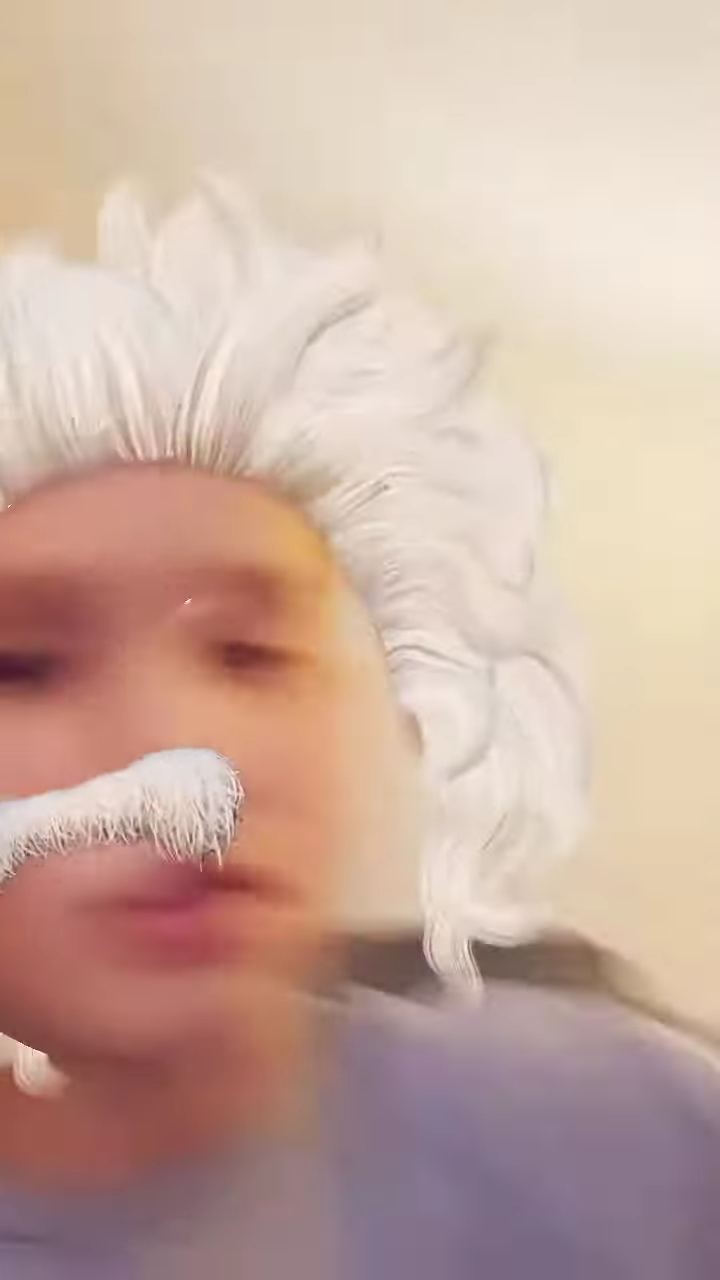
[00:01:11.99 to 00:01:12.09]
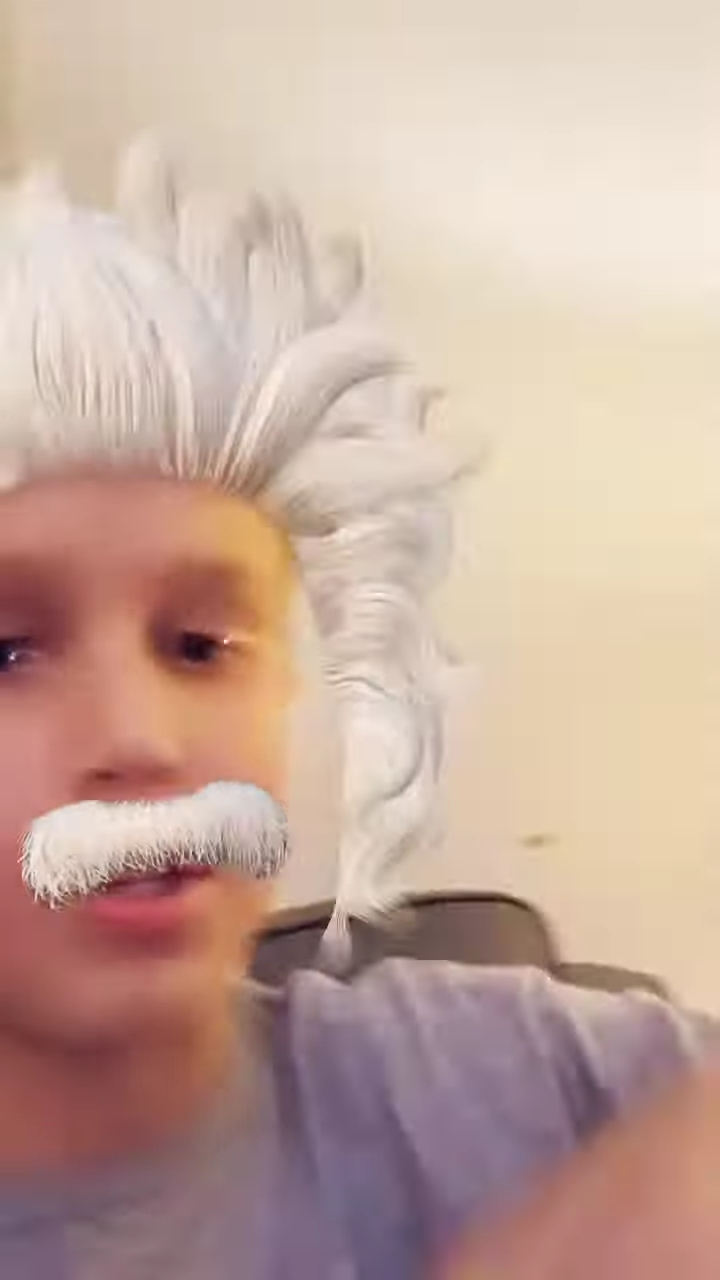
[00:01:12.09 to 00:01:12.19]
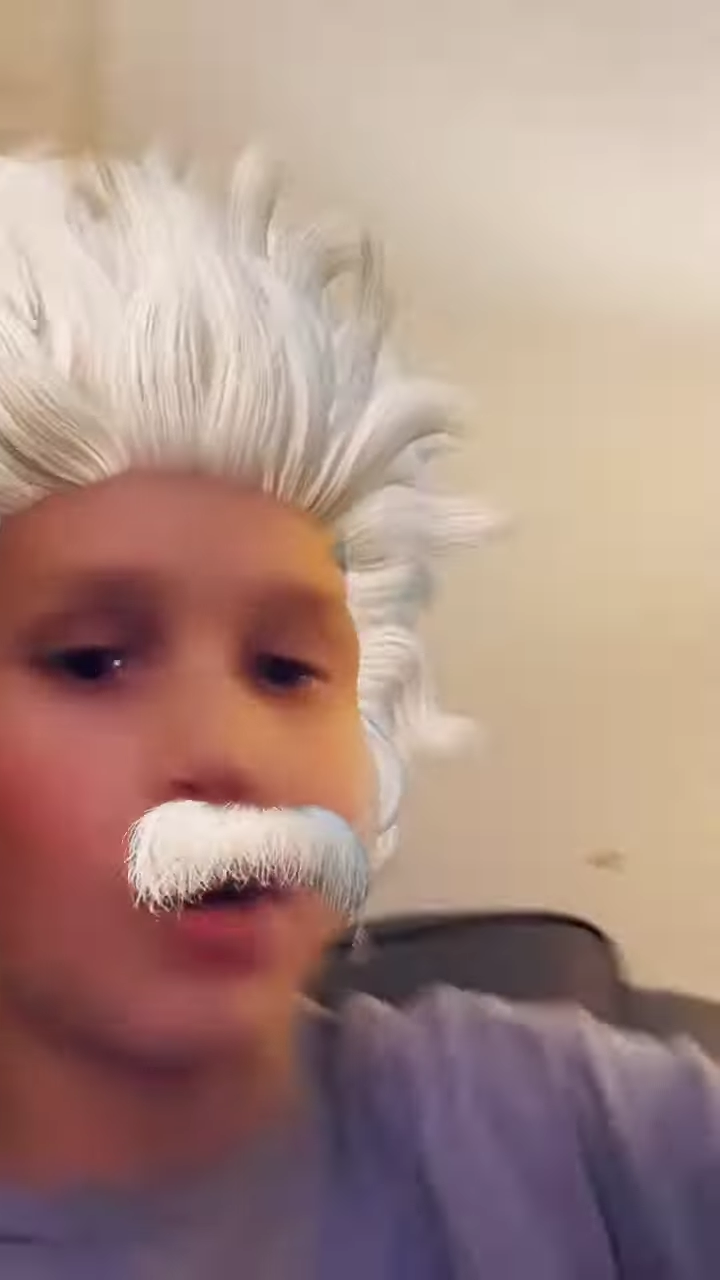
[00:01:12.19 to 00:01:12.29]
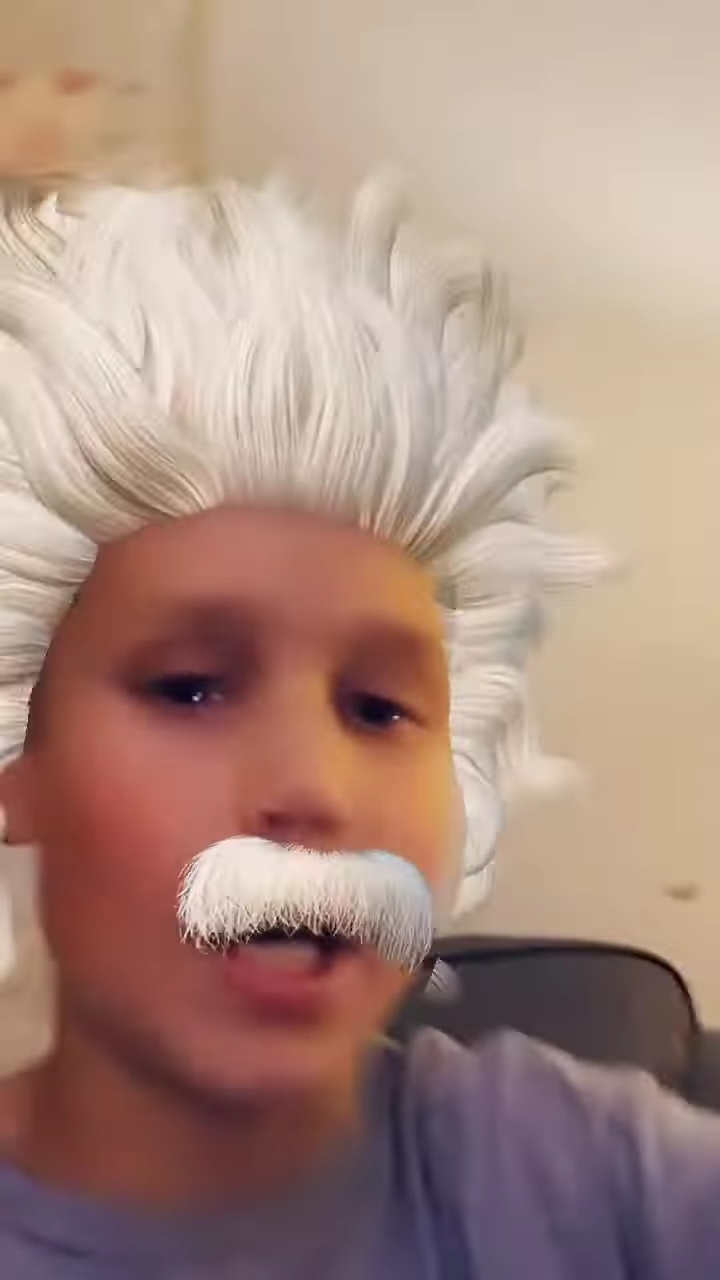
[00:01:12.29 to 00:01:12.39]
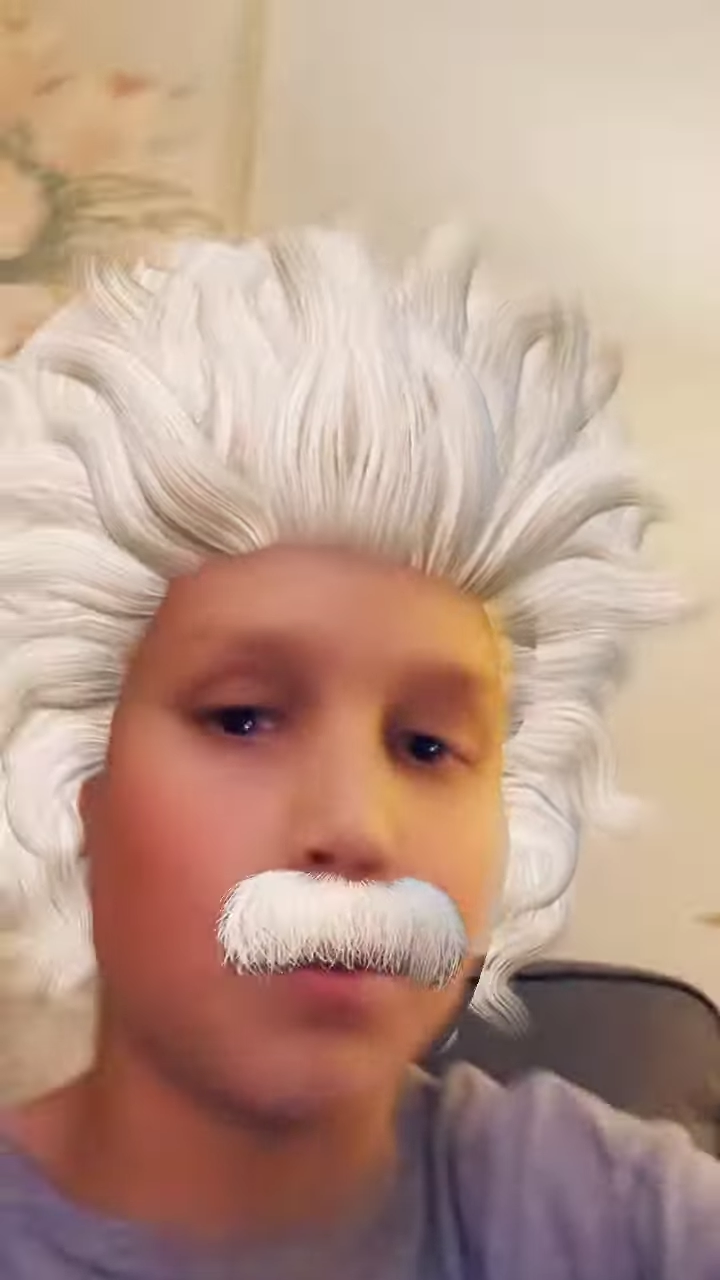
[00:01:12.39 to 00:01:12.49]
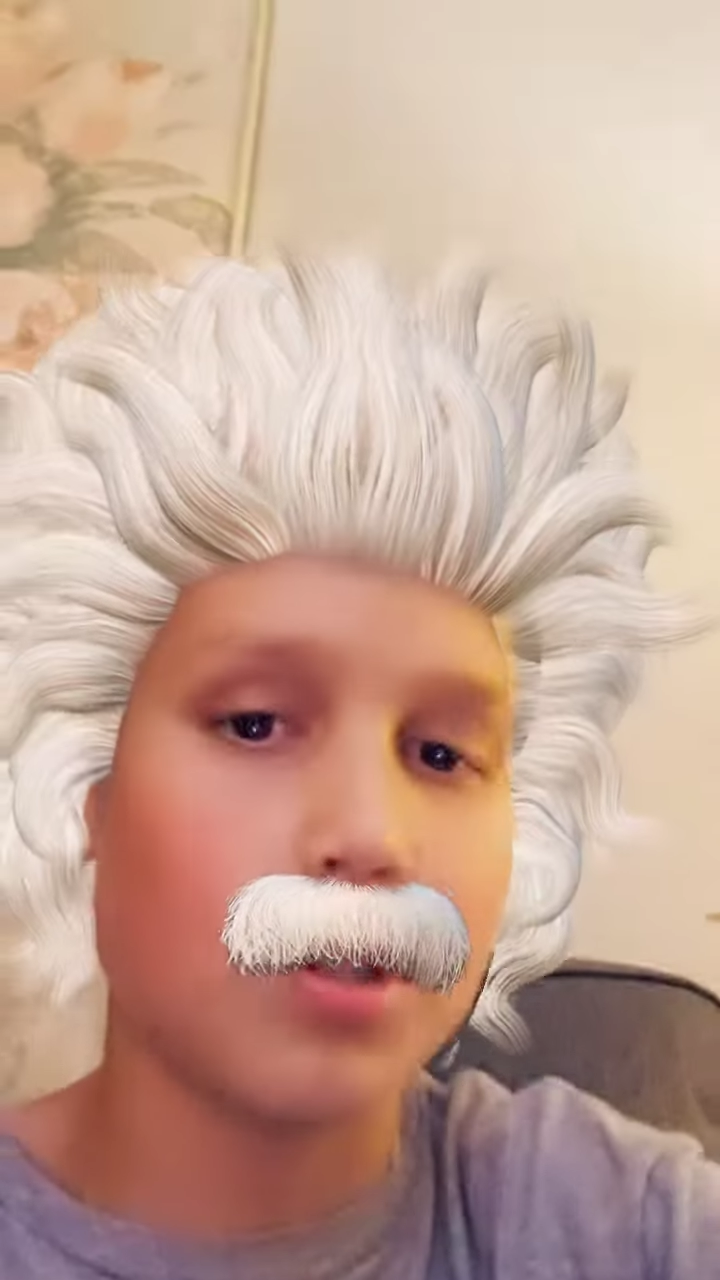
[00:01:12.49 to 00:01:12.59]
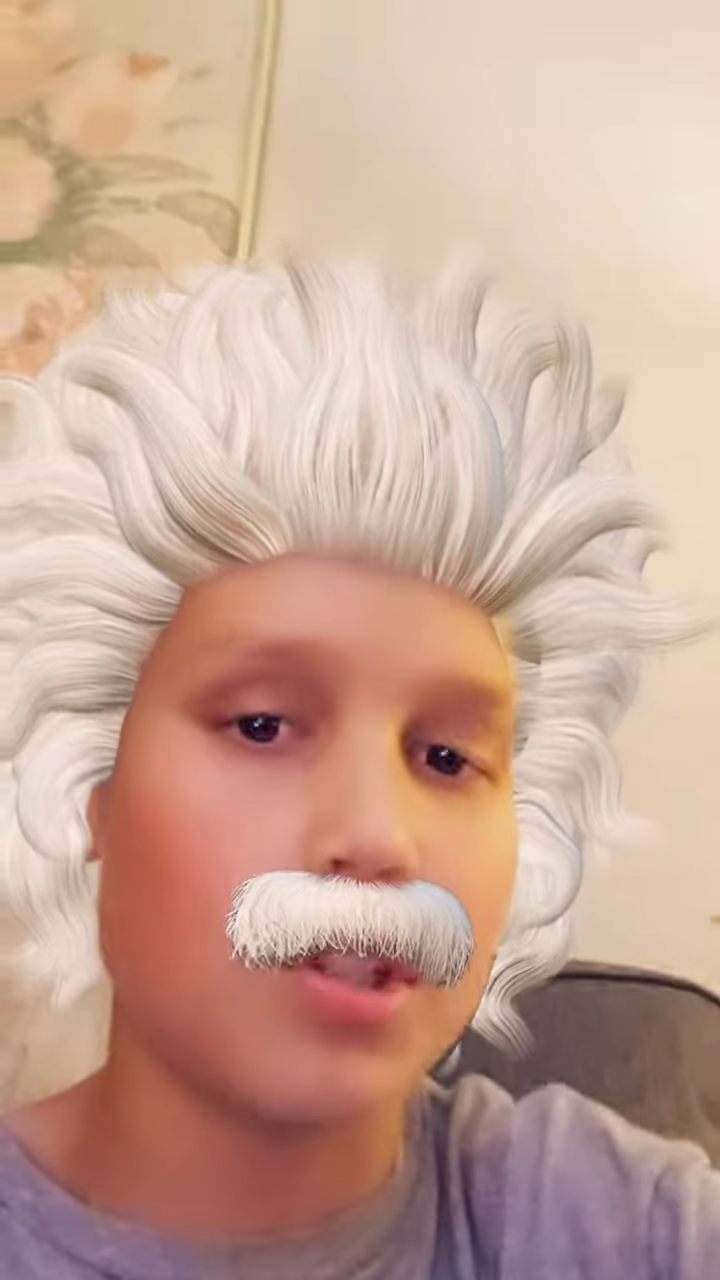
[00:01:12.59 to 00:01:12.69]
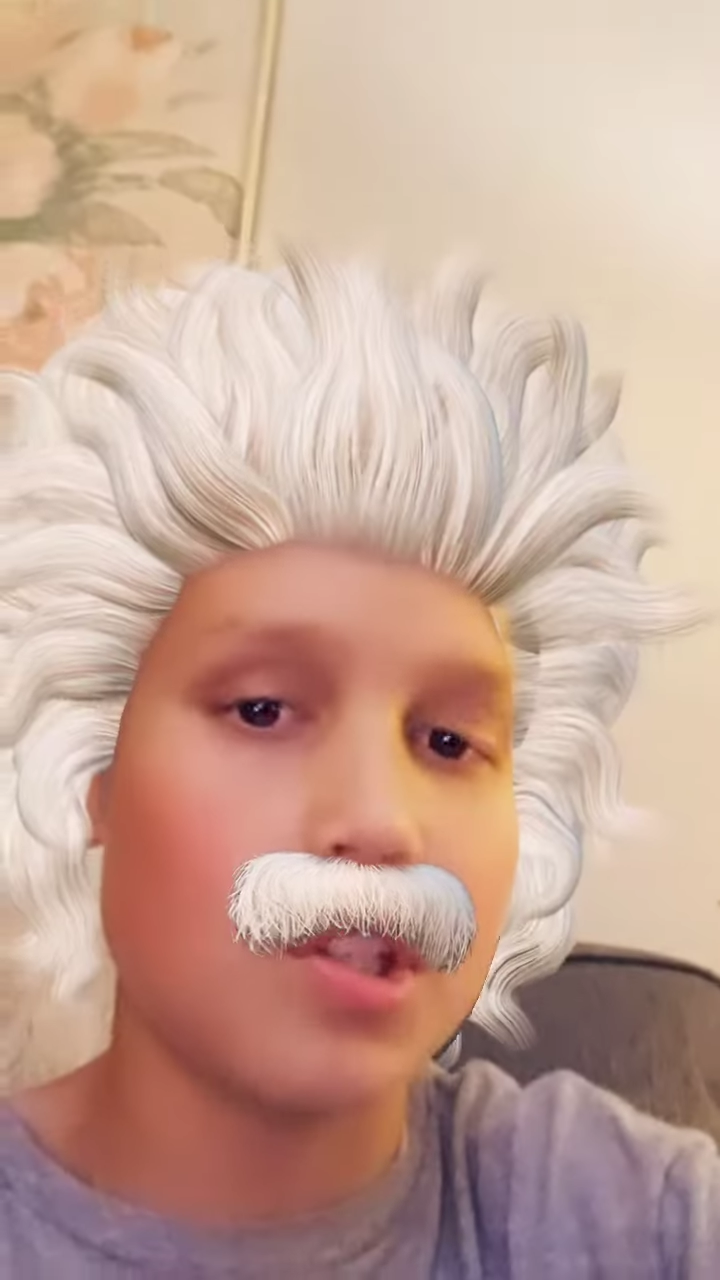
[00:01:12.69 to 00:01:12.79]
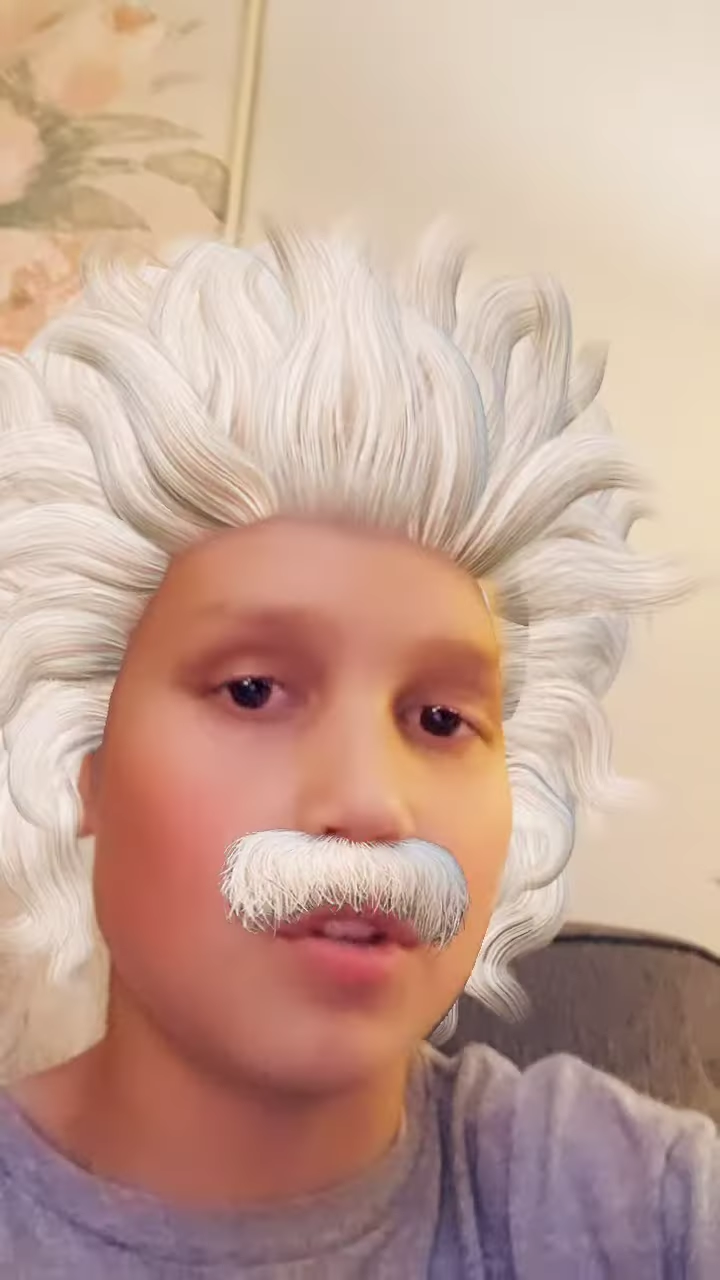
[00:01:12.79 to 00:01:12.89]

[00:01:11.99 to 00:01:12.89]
So I will see